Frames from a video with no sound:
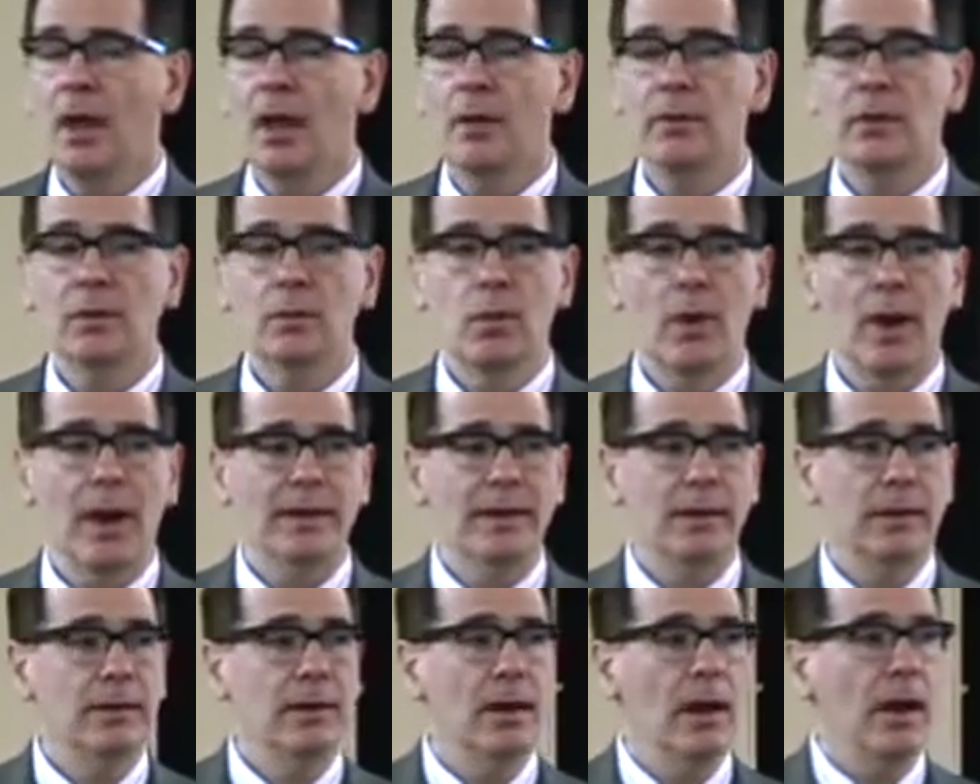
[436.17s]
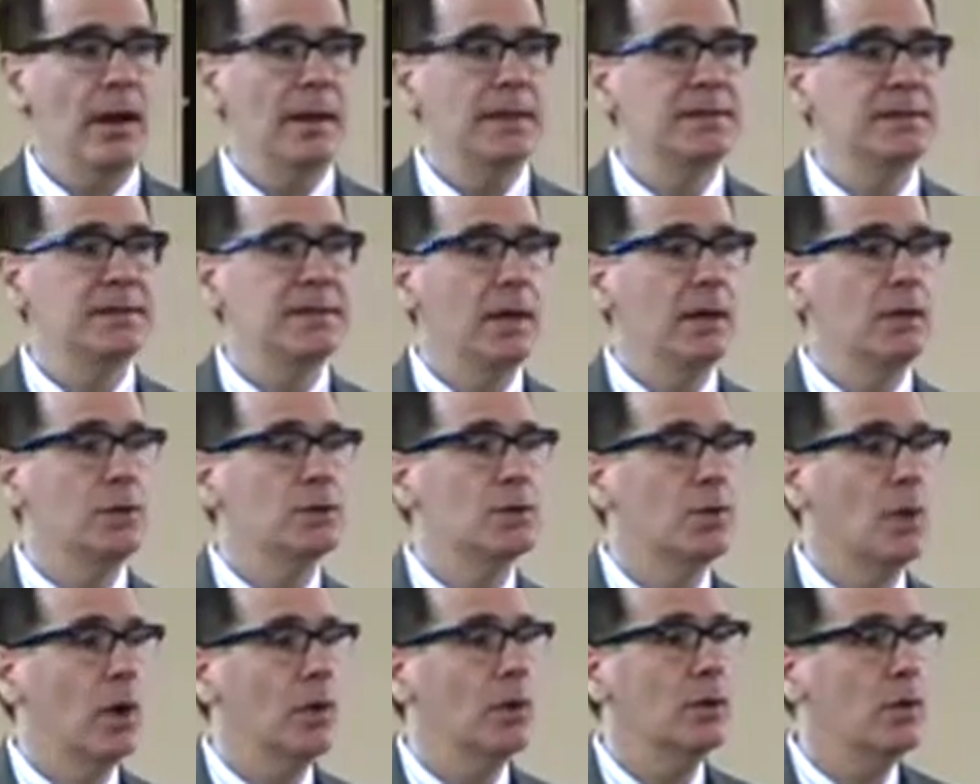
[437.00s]
We recognize
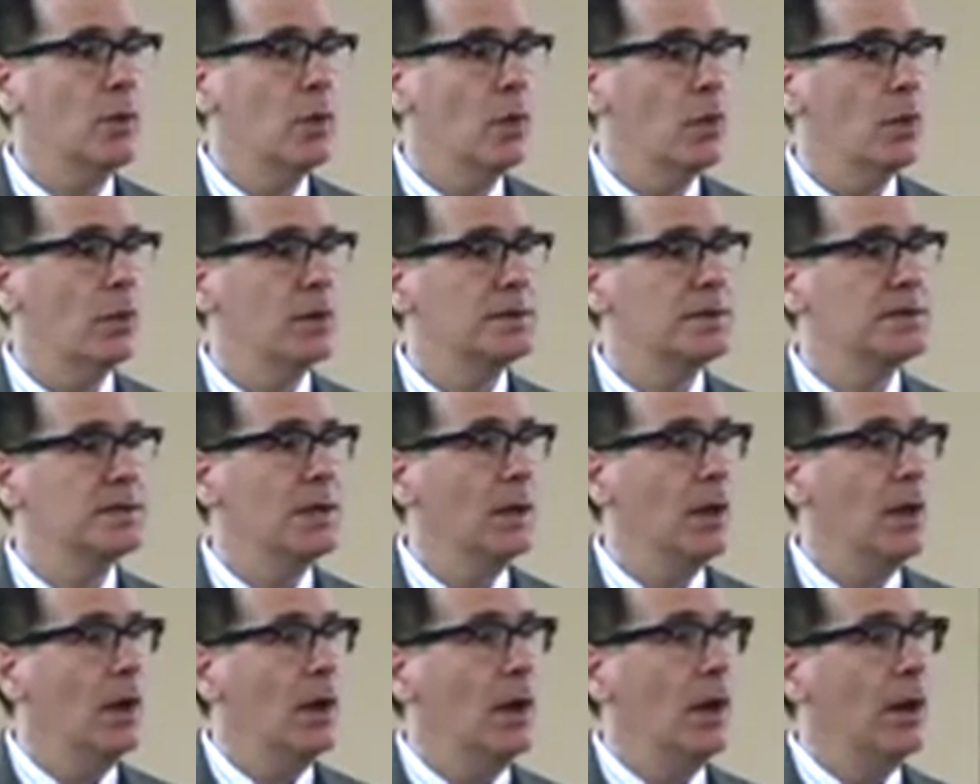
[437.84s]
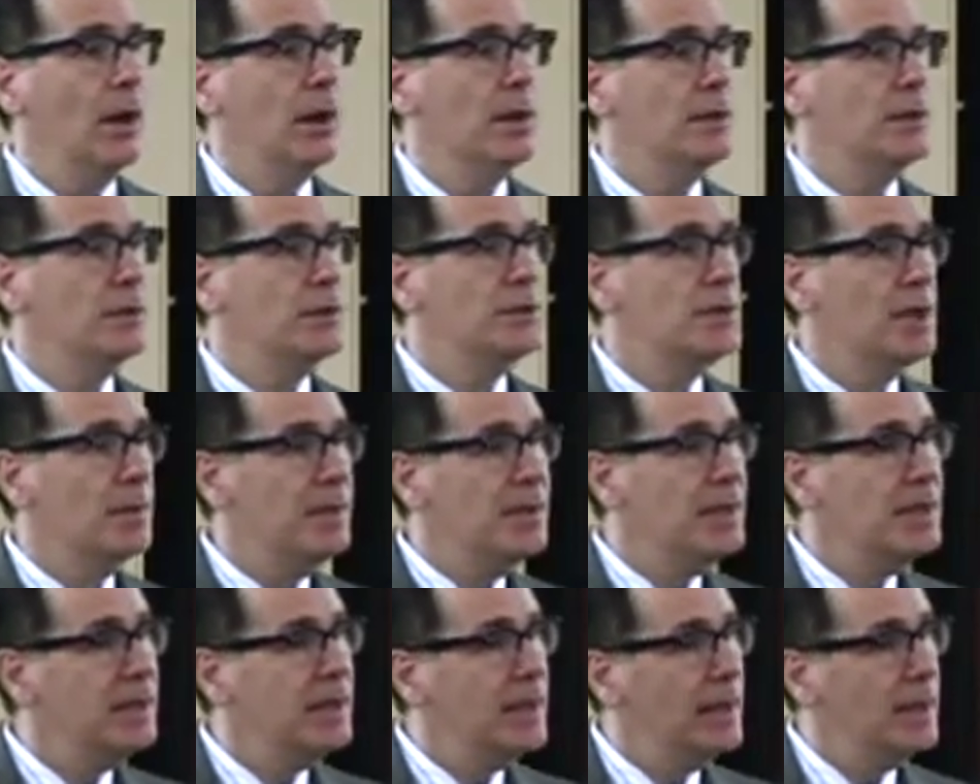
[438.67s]
that drug courts, to
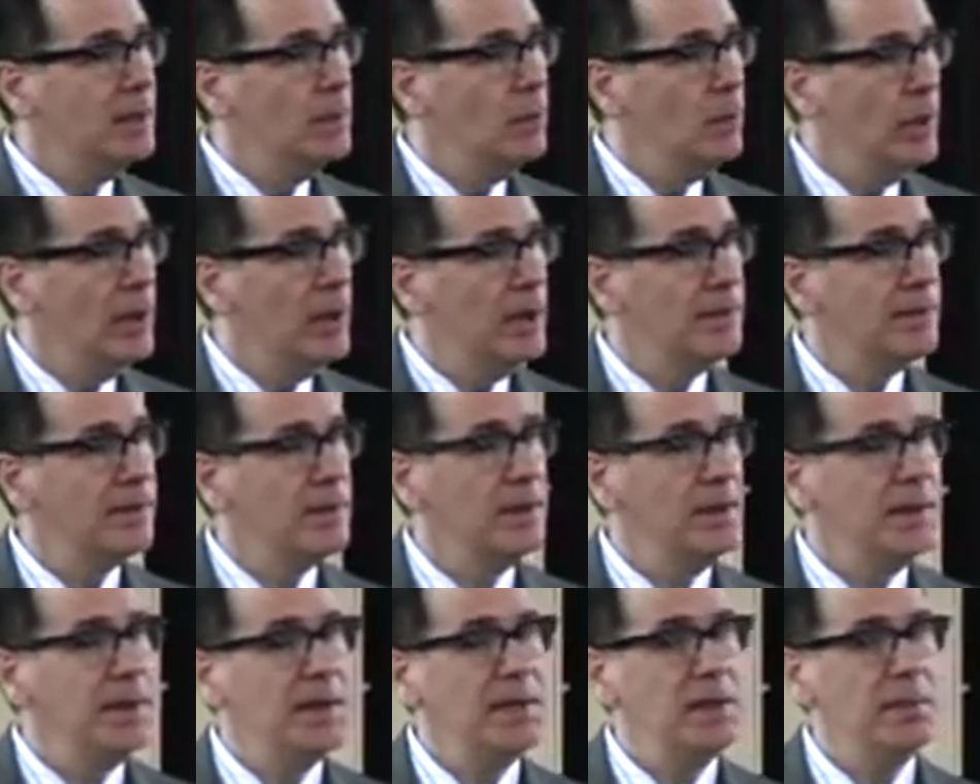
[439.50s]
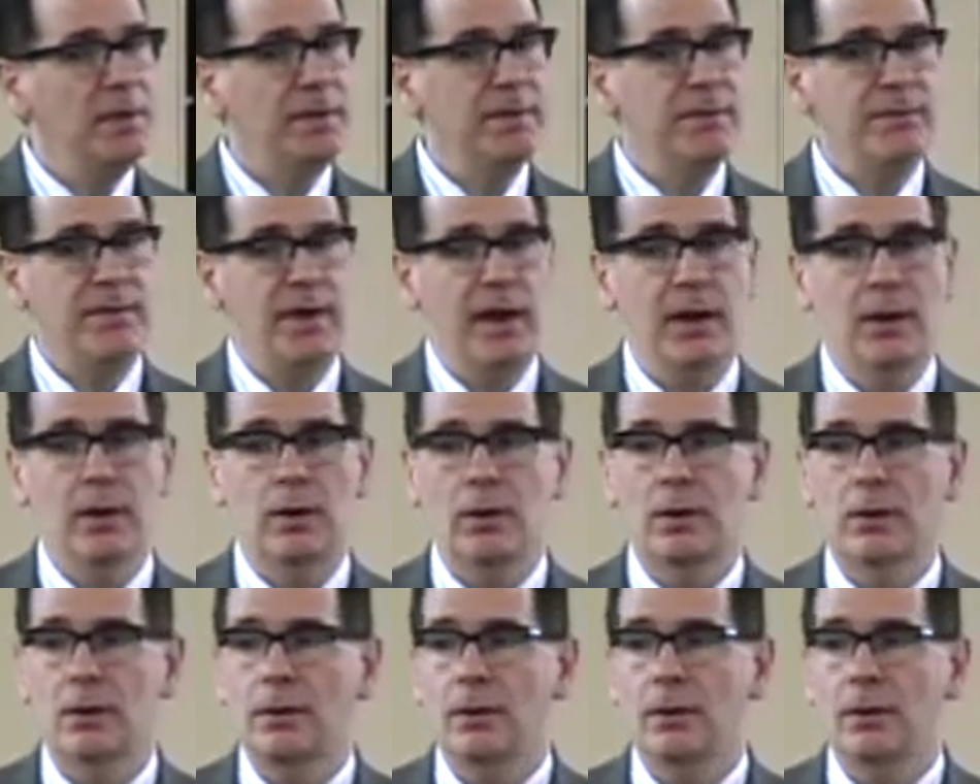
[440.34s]
begin with, need to be fair.